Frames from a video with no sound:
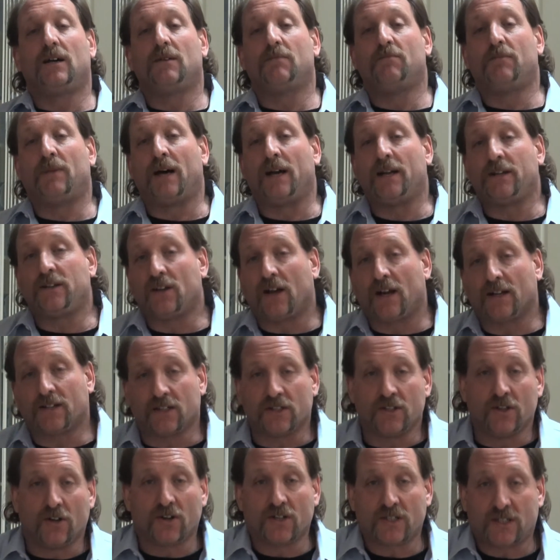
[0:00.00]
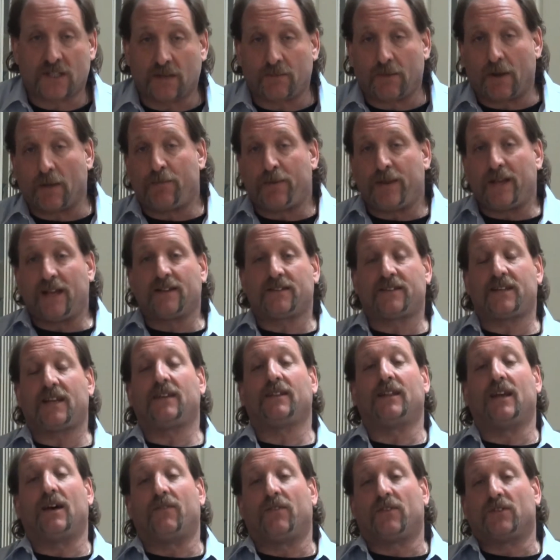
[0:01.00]
My doctor noticed that my PSA
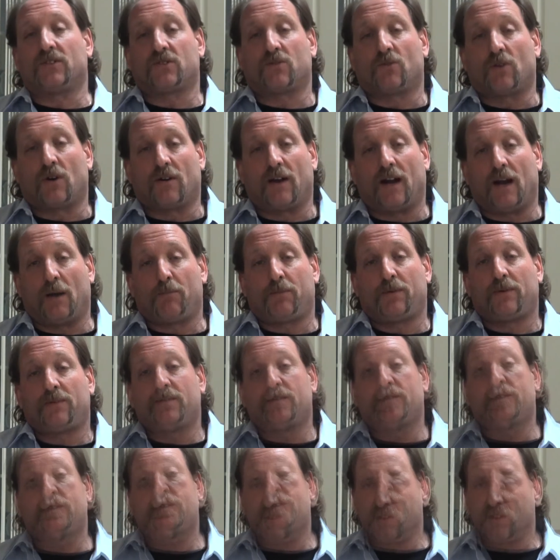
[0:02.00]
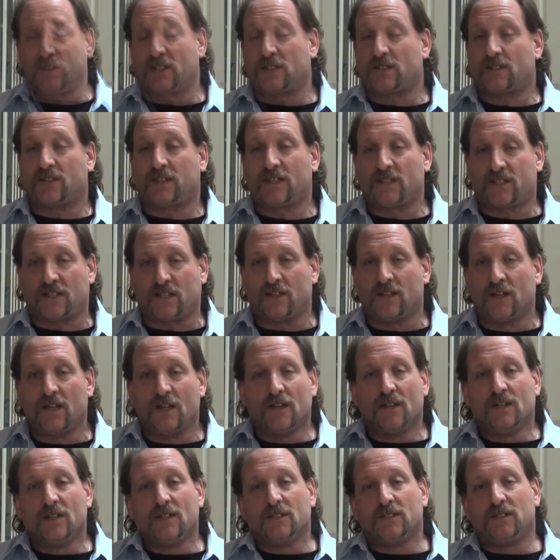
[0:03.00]
levels were up. So he says, listen,
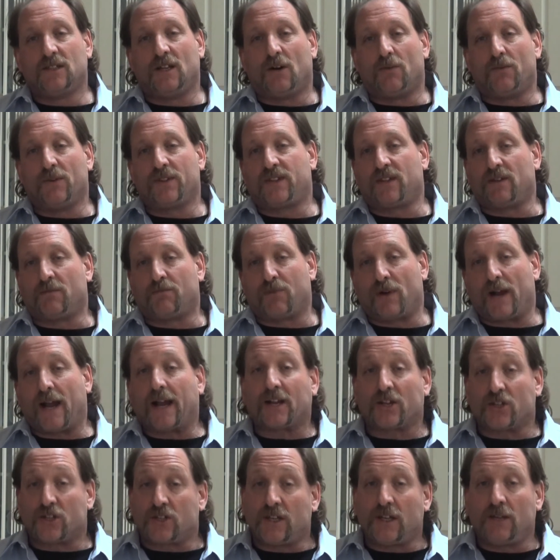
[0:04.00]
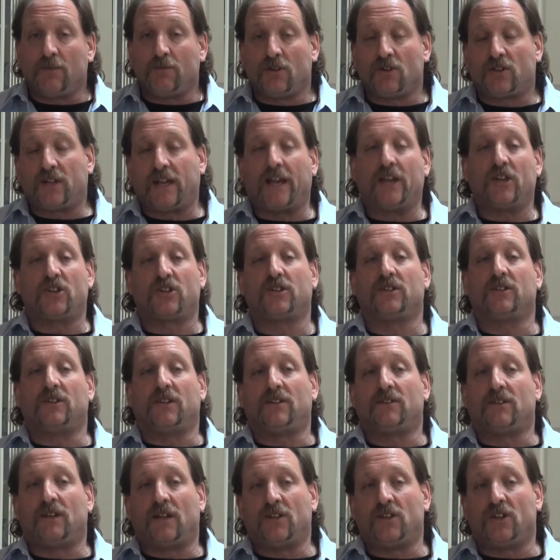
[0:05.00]
with your BRCA gene mutation
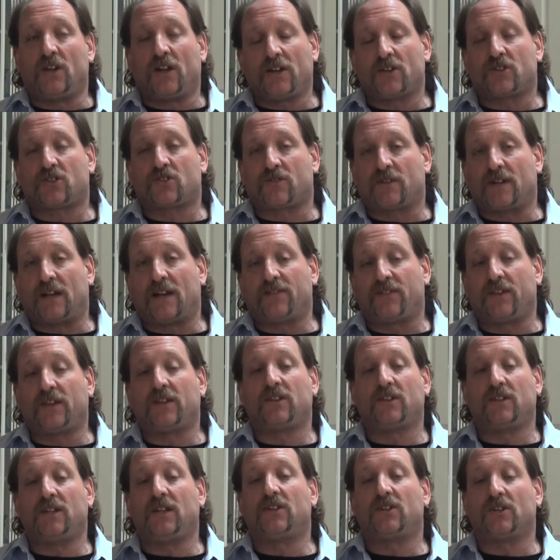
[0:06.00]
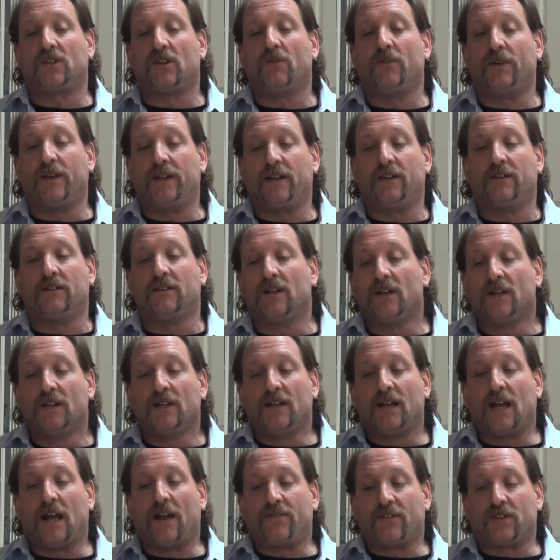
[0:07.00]
in your history, I think you need to go in and
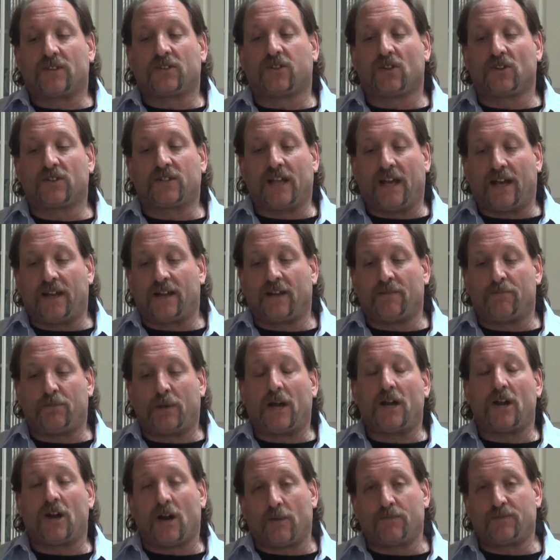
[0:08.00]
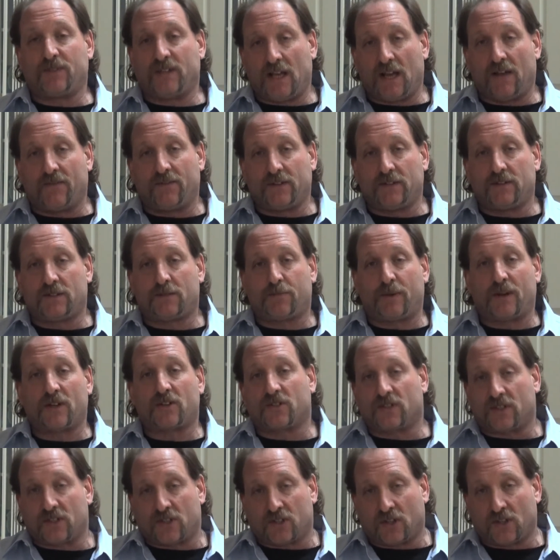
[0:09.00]
have this looked at, a biopsy, have a
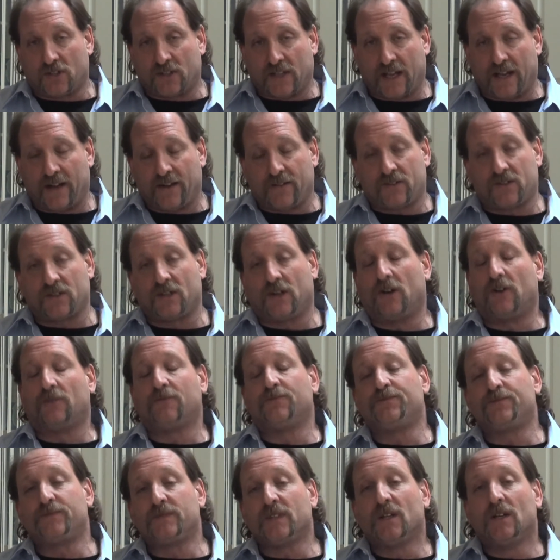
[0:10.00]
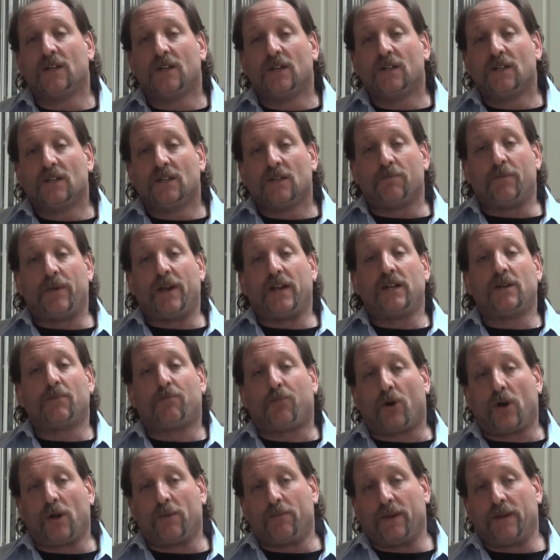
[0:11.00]
specialist looked at it. So made an
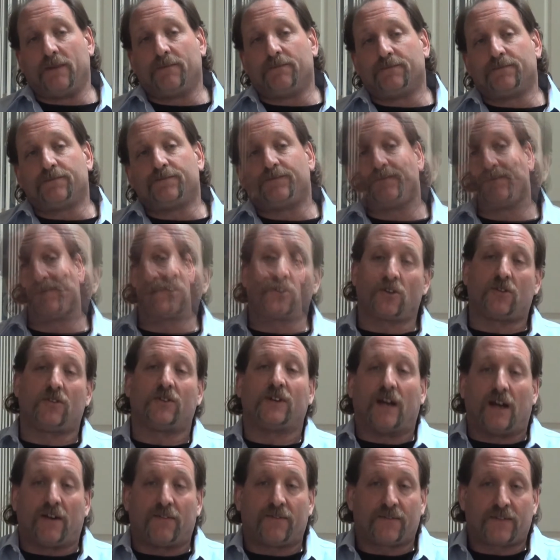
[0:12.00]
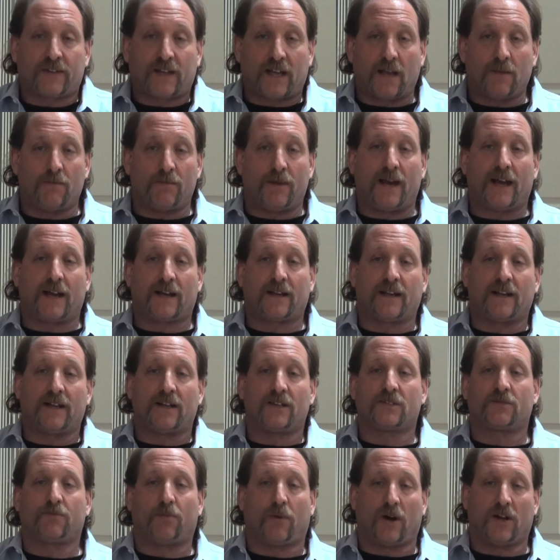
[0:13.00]
appointment, sure enough, came back
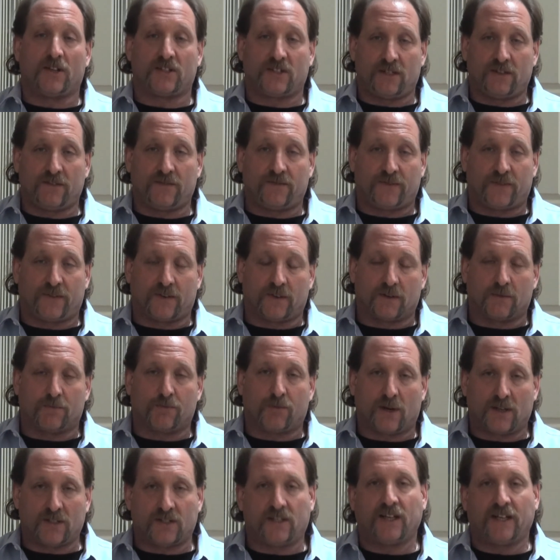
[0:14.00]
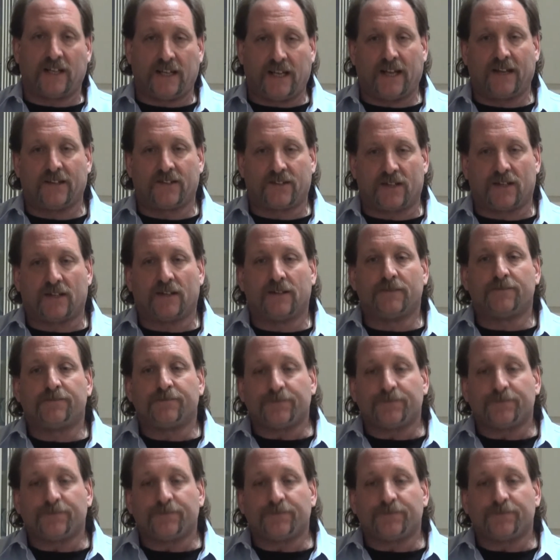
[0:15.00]
as positive for prostate cancer.